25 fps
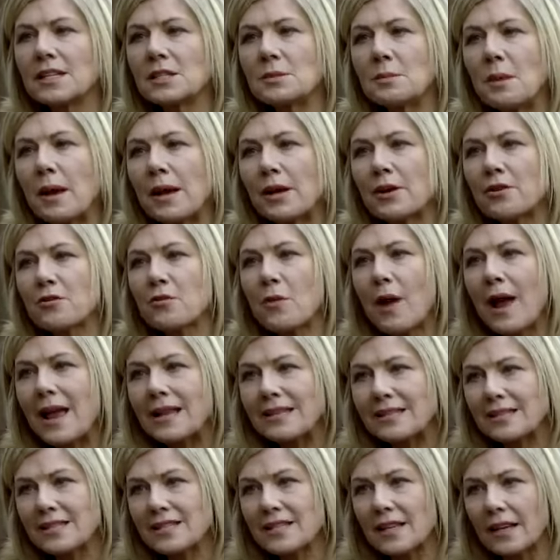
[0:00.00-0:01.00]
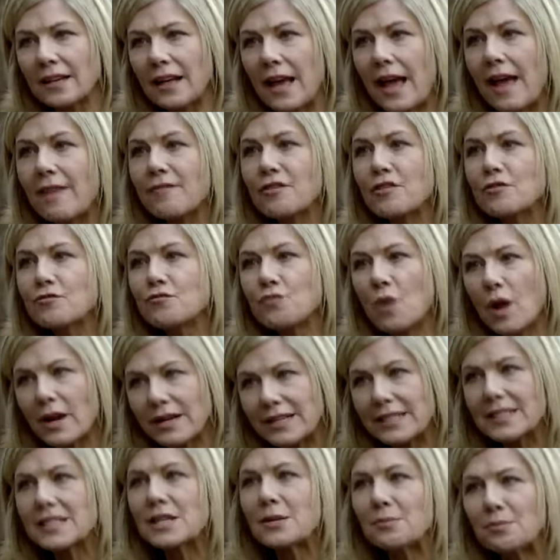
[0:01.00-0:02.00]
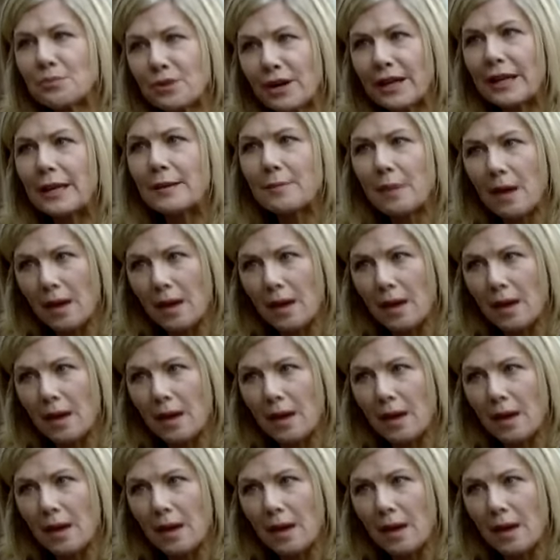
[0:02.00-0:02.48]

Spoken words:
He's my grandson. I have the right to bring